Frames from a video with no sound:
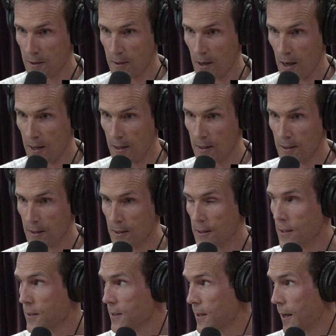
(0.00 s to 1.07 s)

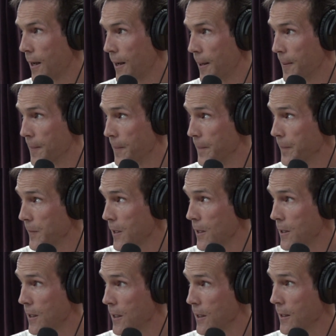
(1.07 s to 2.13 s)
science. Um,
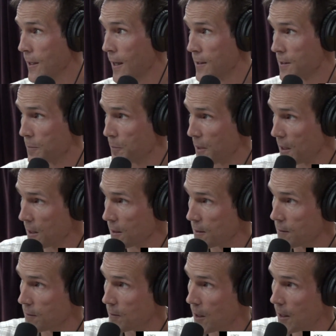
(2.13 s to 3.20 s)
he has a big
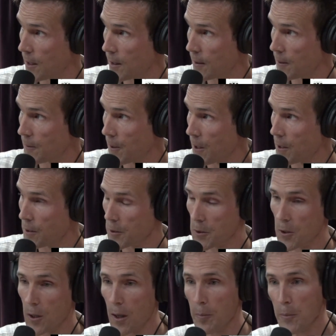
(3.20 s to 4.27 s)
uh,
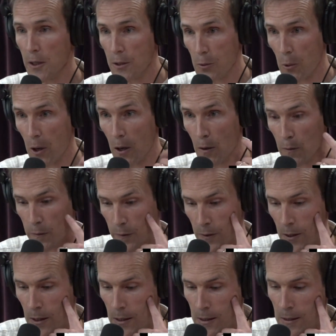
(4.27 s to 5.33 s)
article on B12
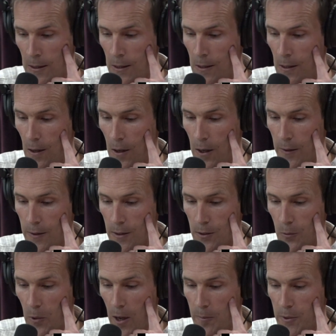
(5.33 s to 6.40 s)
on
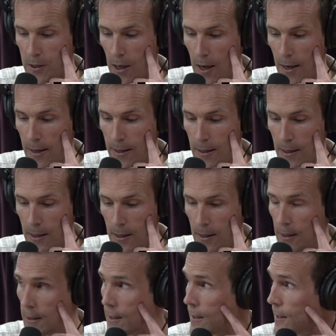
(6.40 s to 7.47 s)
this website,
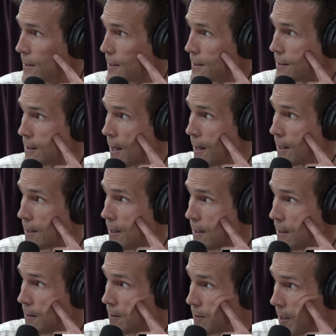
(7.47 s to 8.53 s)
and it set,
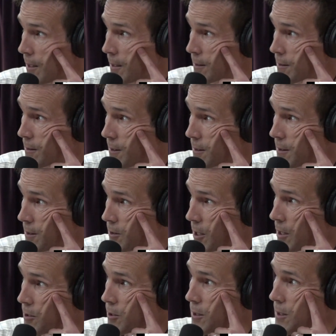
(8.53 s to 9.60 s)
he says the
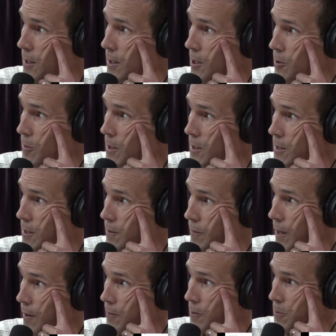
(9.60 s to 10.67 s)
suggestion that humans have
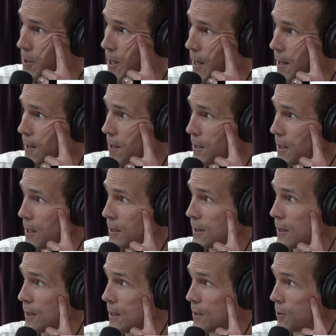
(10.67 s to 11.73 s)
ever relied on
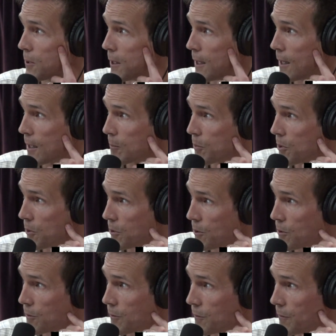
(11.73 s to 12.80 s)
uncleaned organic
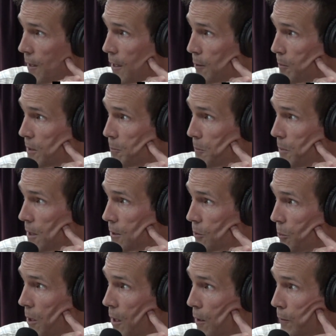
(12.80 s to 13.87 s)
produce for vitamin
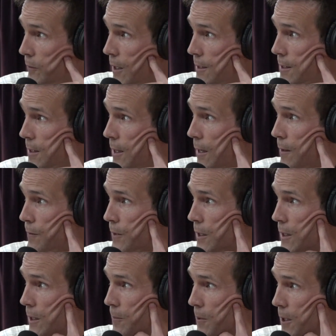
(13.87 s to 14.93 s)
B12 doesn't have
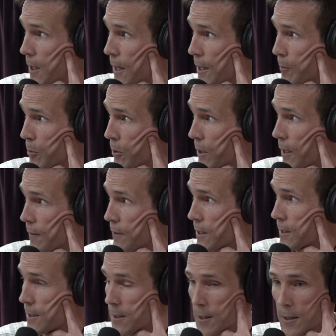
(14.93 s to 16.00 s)
any reliable
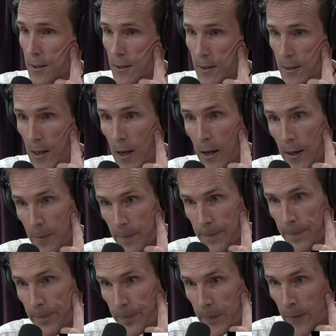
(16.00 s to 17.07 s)
evidence at this time.
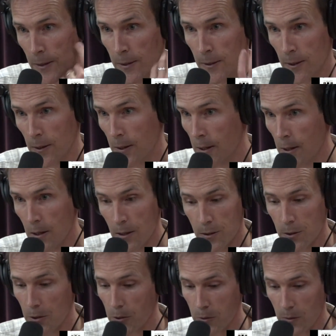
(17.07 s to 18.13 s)

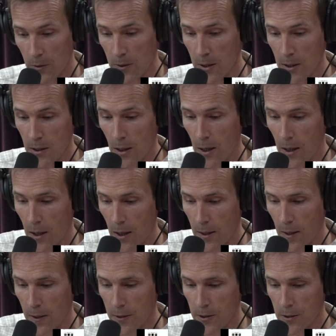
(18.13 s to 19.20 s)
So the I,
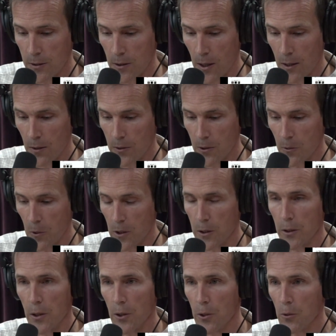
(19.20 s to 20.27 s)
I just I don't know where to
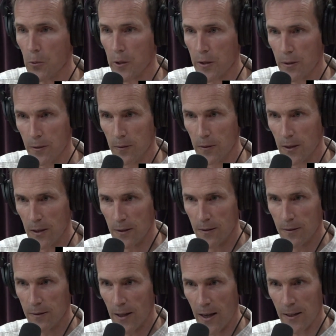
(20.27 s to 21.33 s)
go with
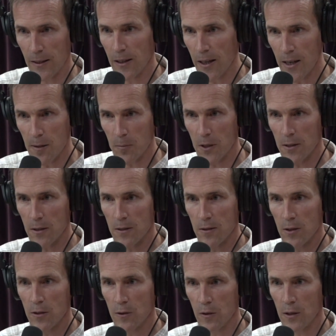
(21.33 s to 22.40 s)
these that claim because it's
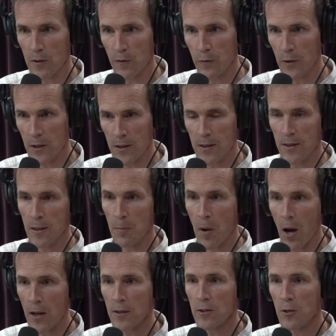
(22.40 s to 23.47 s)
just yes. it's this
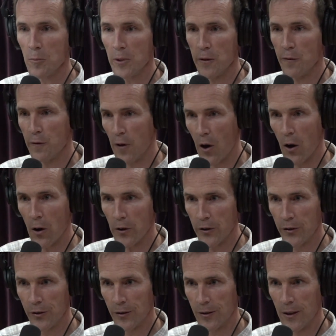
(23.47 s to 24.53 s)
demonstrably
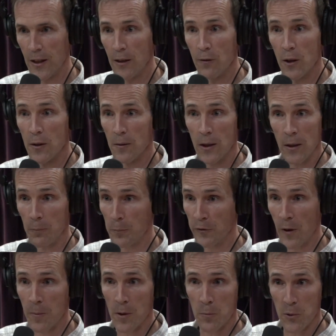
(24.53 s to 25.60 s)
false, well, even
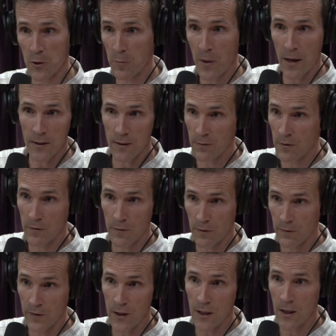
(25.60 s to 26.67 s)
from the perspective of a
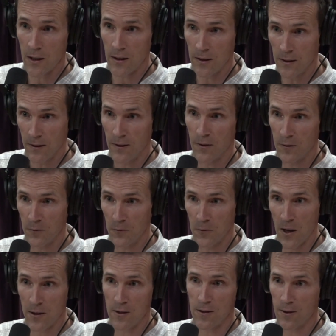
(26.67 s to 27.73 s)
vegan
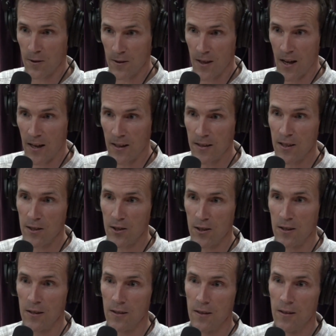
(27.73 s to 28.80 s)
registered
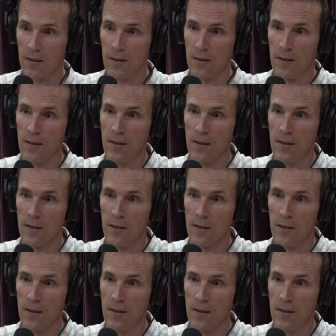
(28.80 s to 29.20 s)
dietitian. Yes,